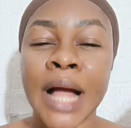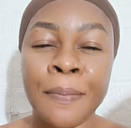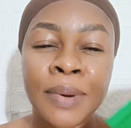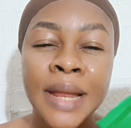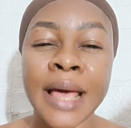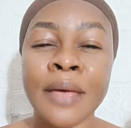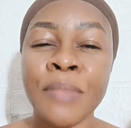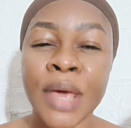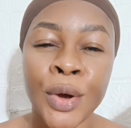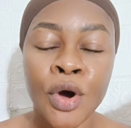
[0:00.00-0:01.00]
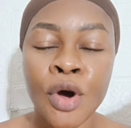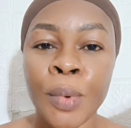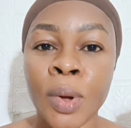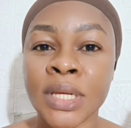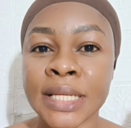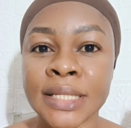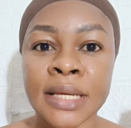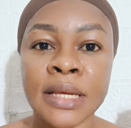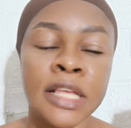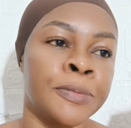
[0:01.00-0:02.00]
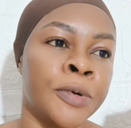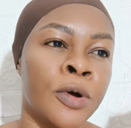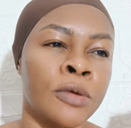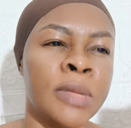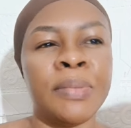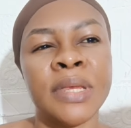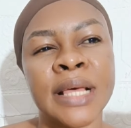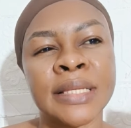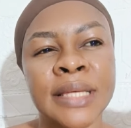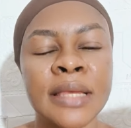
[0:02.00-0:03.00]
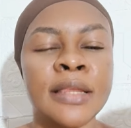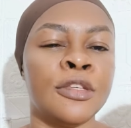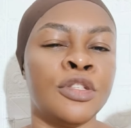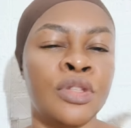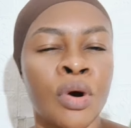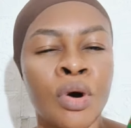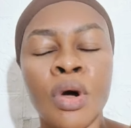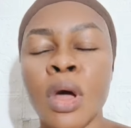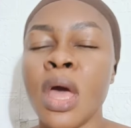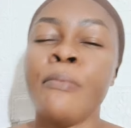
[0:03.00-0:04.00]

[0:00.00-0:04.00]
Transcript: apply makeup on their skin is because maybe their skin is dull